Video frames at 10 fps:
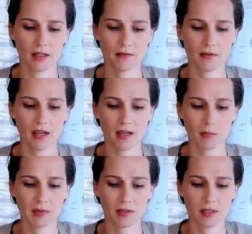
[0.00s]
If that
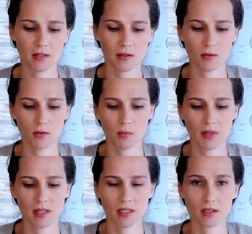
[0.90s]
helps you get it through,
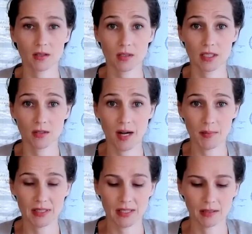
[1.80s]
but then you do need to wrap
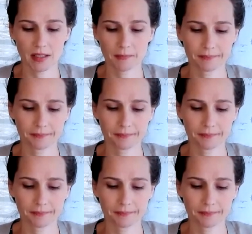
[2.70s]
it tightly.